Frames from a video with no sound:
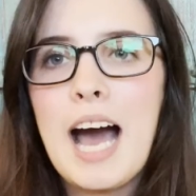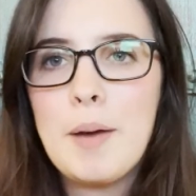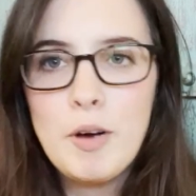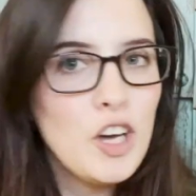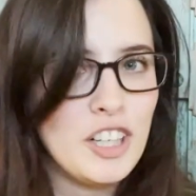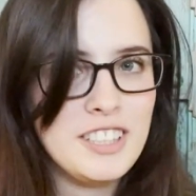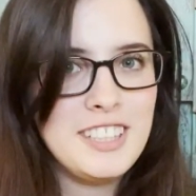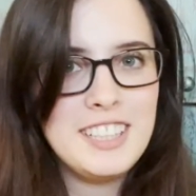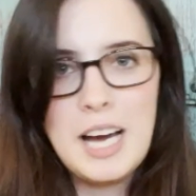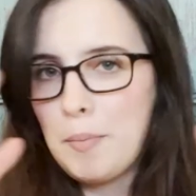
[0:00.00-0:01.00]
I'm hooked.
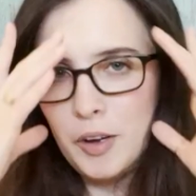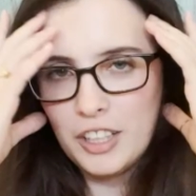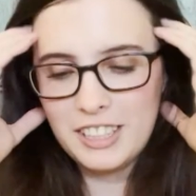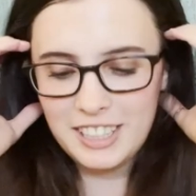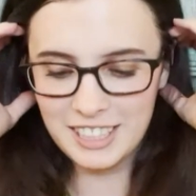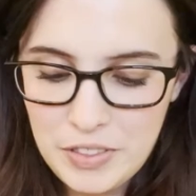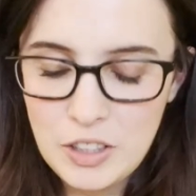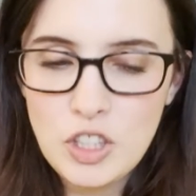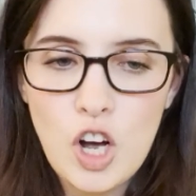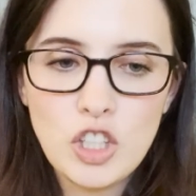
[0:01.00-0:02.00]
I'm hooked.
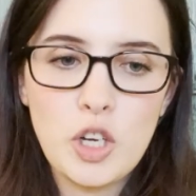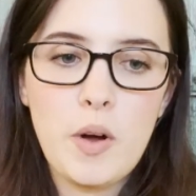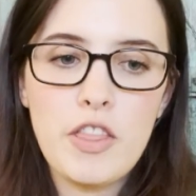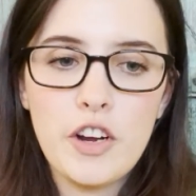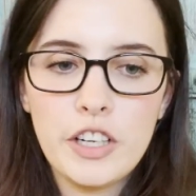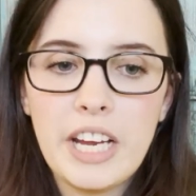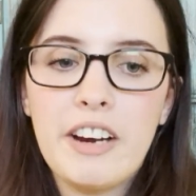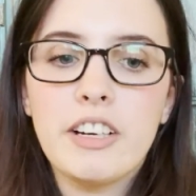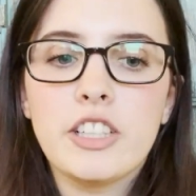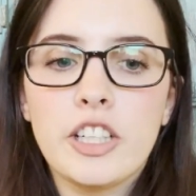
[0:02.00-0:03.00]
There's also a third
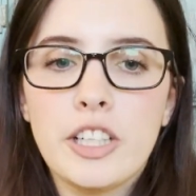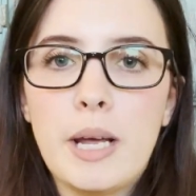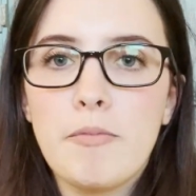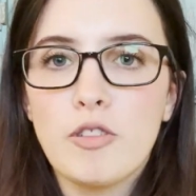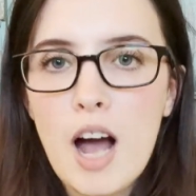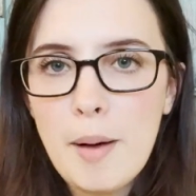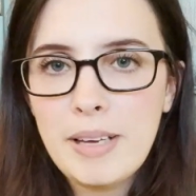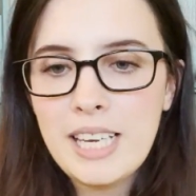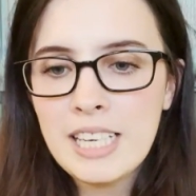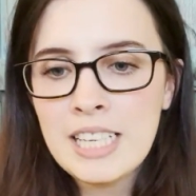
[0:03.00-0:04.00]
character named
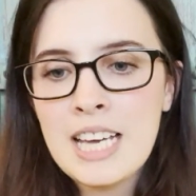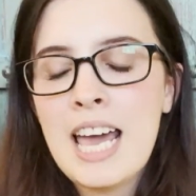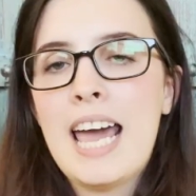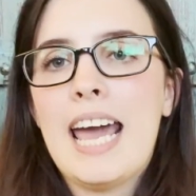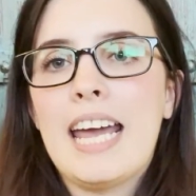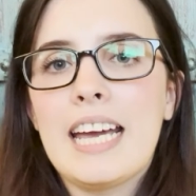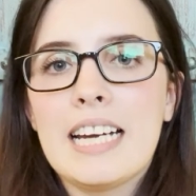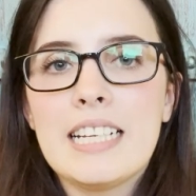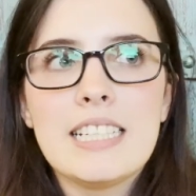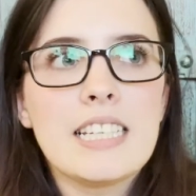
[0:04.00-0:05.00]
Robbie,
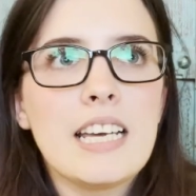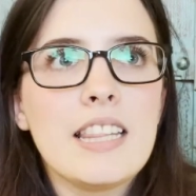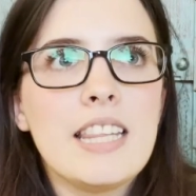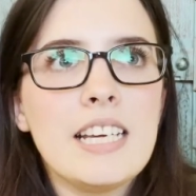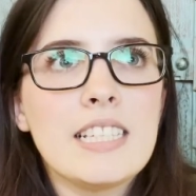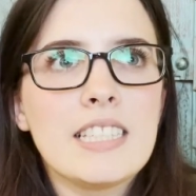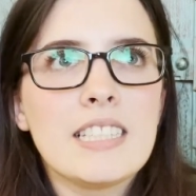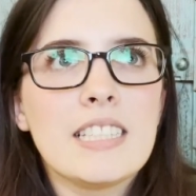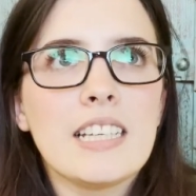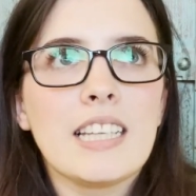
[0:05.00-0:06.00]
and
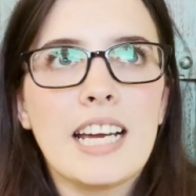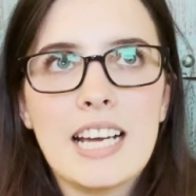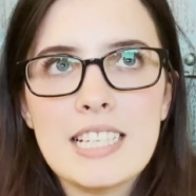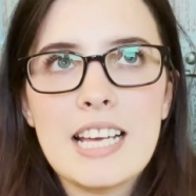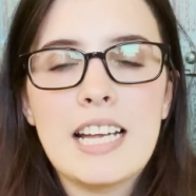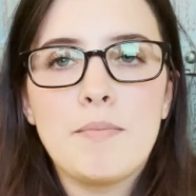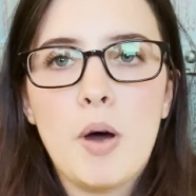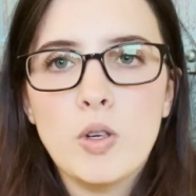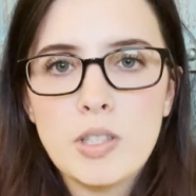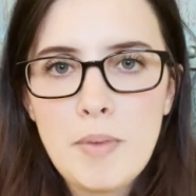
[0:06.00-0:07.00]
this, like I said,
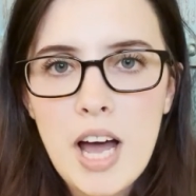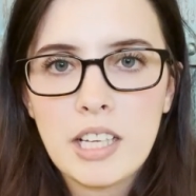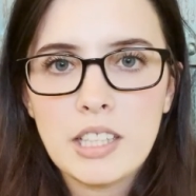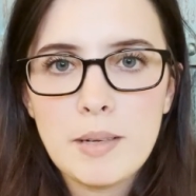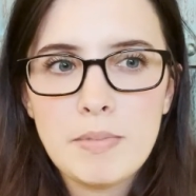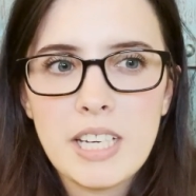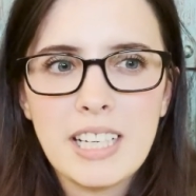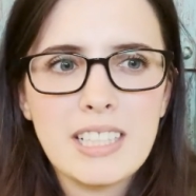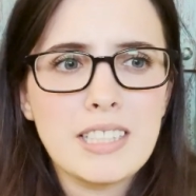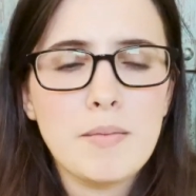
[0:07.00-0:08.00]

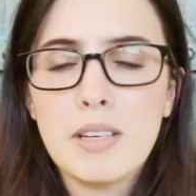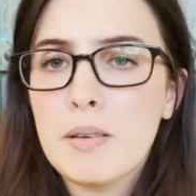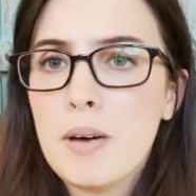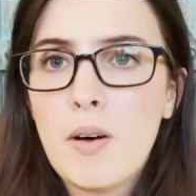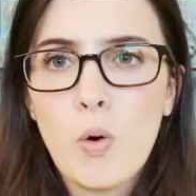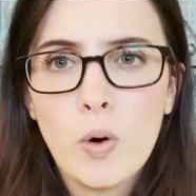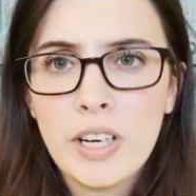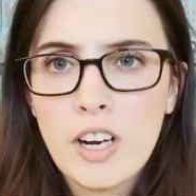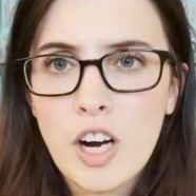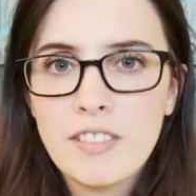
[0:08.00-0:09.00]
post-apocalyptic, something about
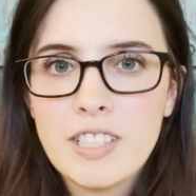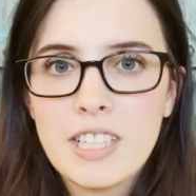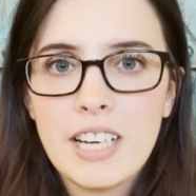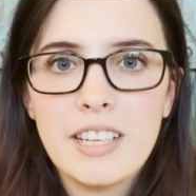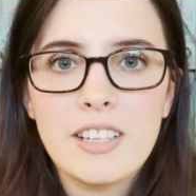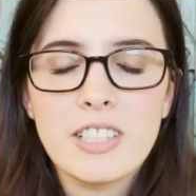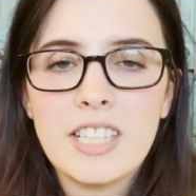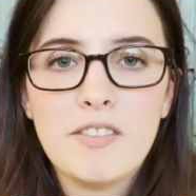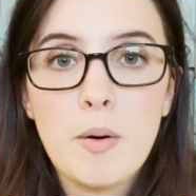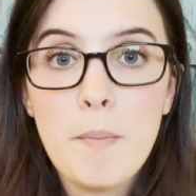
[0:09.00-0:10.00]
organ harvesting and there's
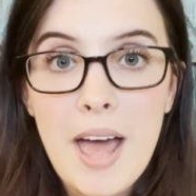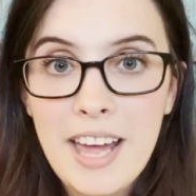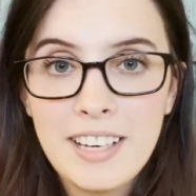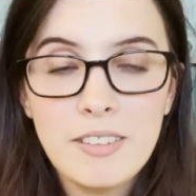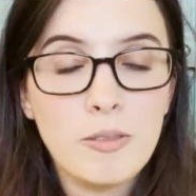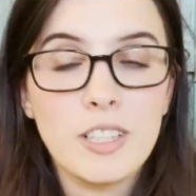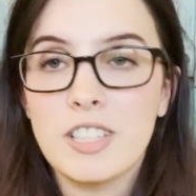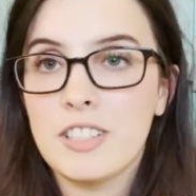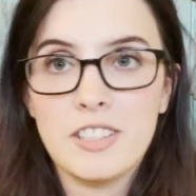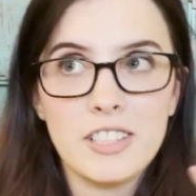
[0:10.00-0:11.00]
evil men,
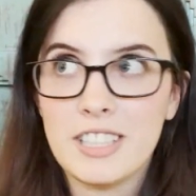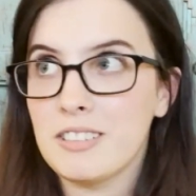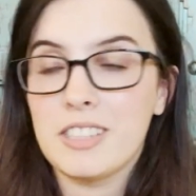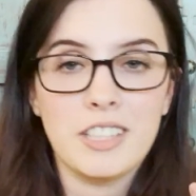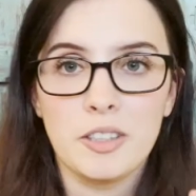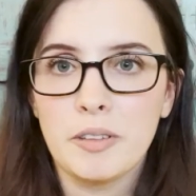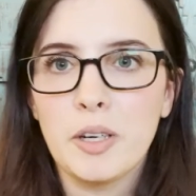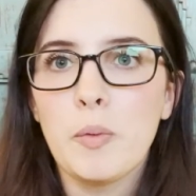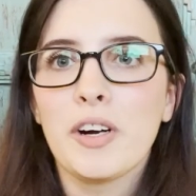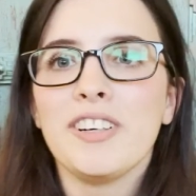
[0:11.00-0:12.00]
which just sounds like the
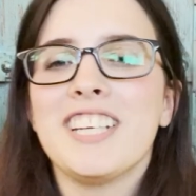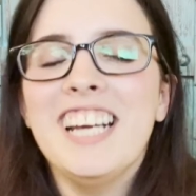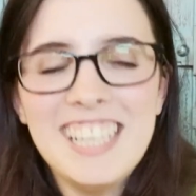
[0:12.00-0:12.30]
real world,